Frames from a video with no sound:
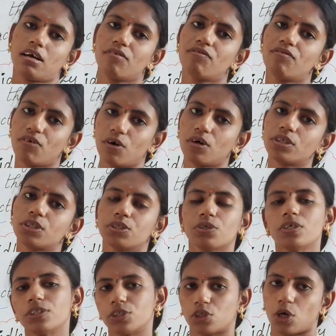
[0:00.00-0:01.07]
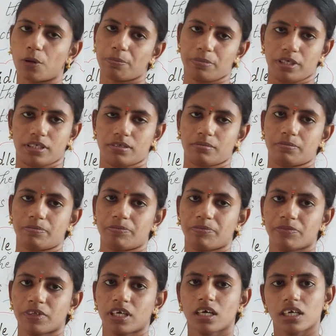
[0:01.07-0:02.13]
force to stop
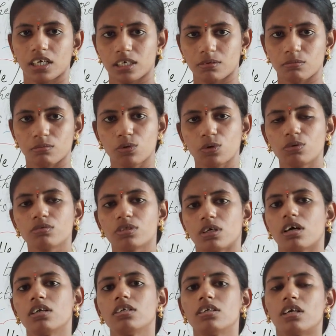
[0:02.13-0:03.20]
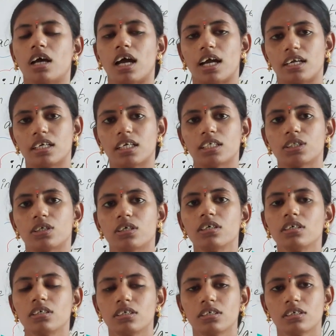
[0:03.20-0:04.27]
it. It moves on unless
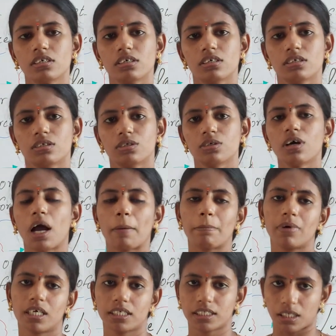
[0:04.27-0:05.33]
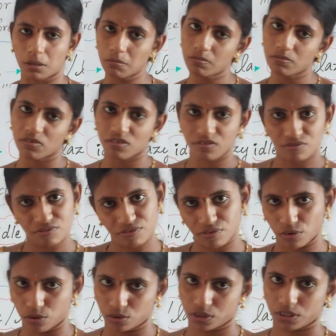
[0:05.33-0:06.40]
you apply some
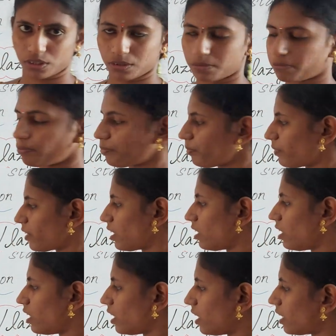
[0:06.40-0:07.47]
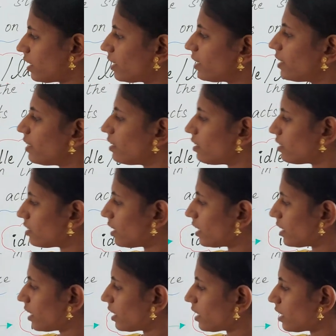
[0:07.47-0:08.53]
force. The
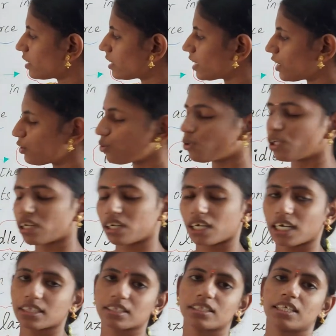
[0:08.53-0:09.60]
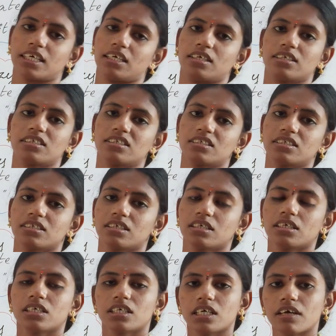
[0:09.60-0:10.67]
tendency to do nothing,
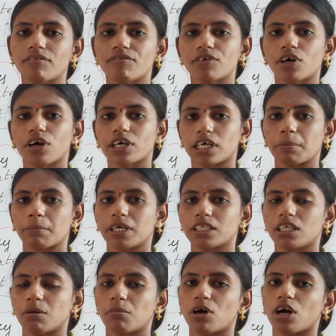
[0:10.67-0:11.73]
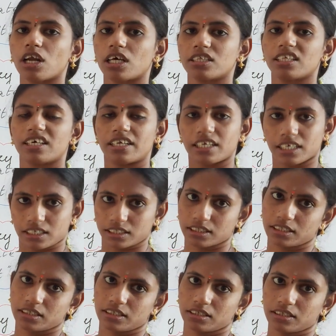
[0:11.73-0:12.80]
if you are keeping the ball at the
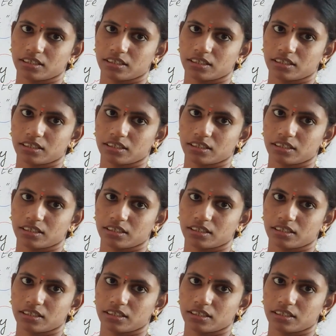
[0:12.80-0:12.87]
rest,